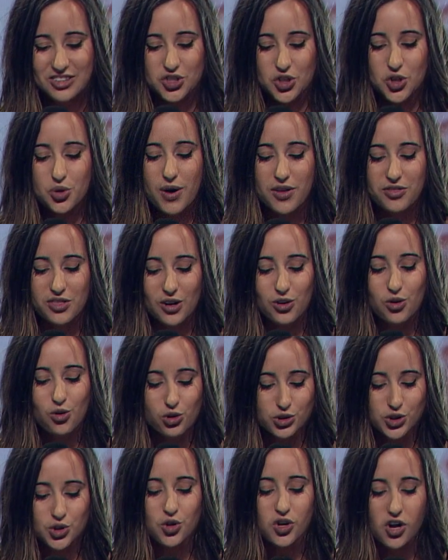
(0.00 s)
Do what the
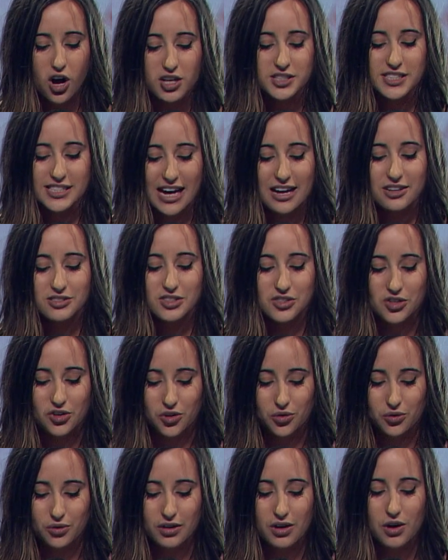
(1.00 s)
Lord your God tells
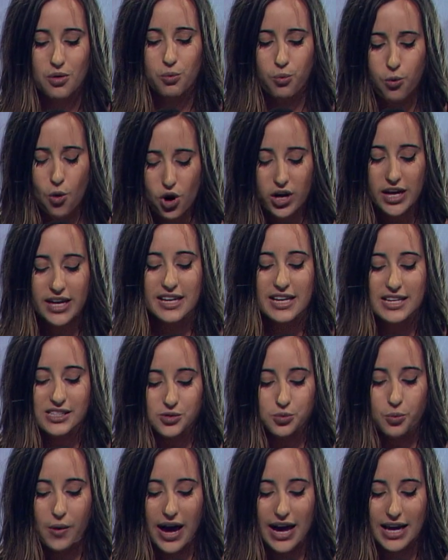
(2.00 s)
you. Walk in
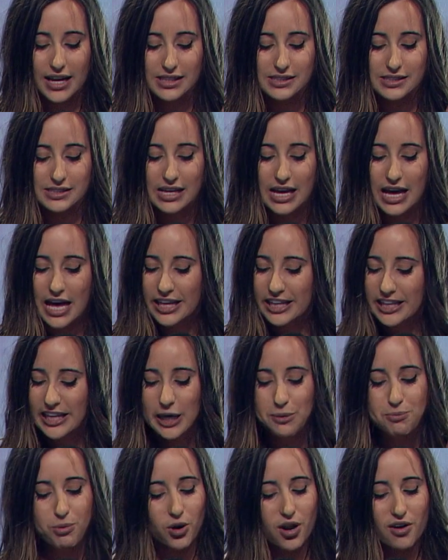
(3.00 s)
his ways.
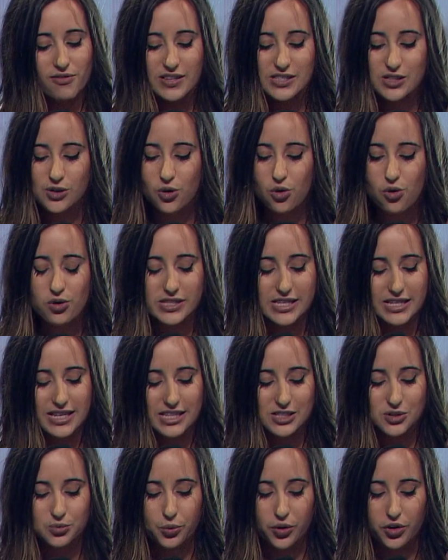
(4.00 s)
Keep all of his laws and
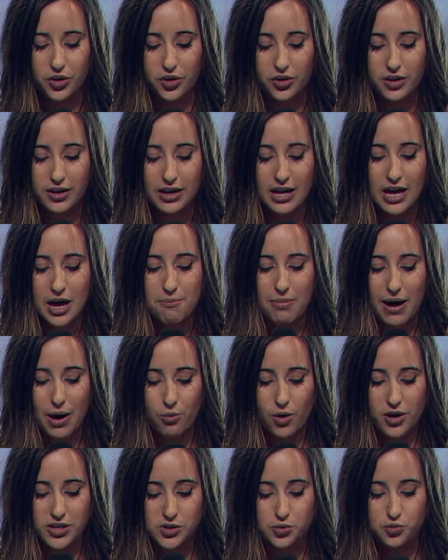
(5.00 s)
his word
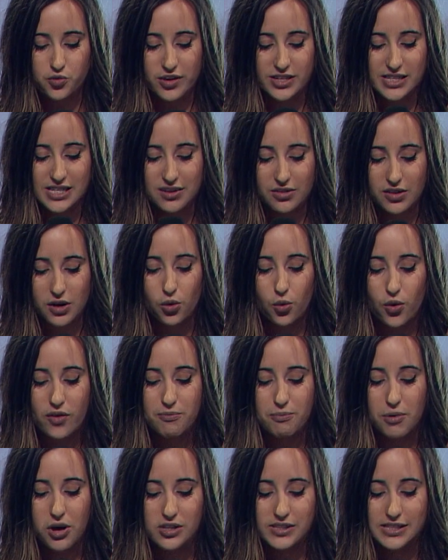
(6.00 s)
by what is written in the law
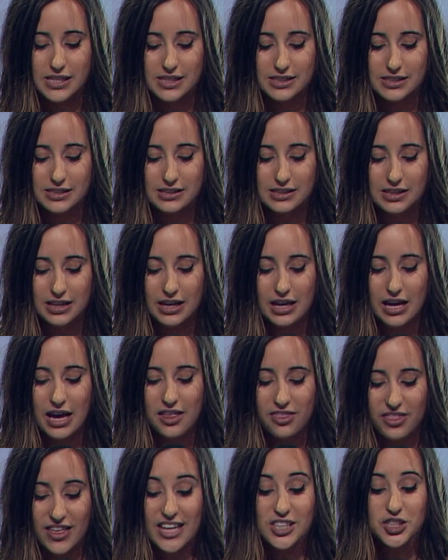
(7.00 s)
of Moses.
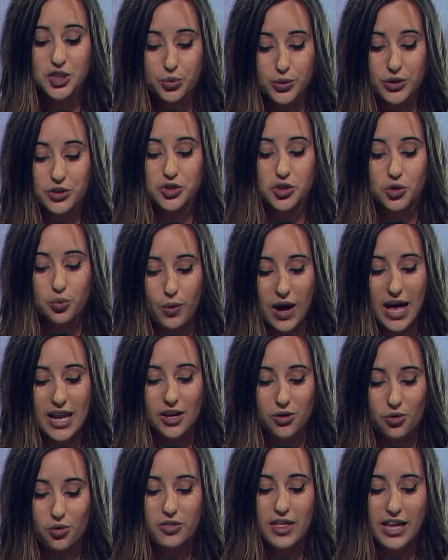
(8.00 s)
Then you will do
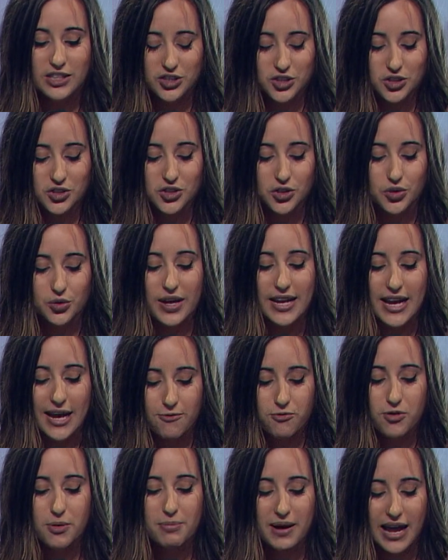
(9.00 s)
well in all that you do in
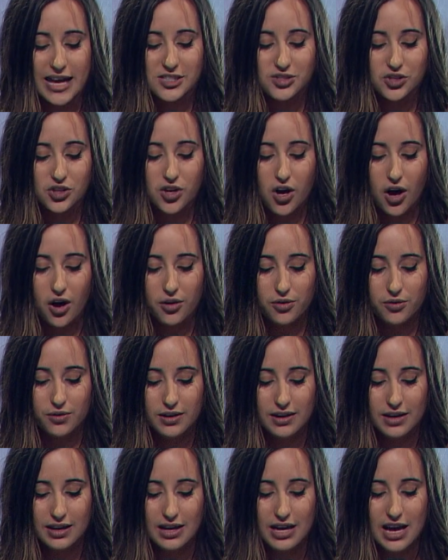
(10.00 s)
every place you go.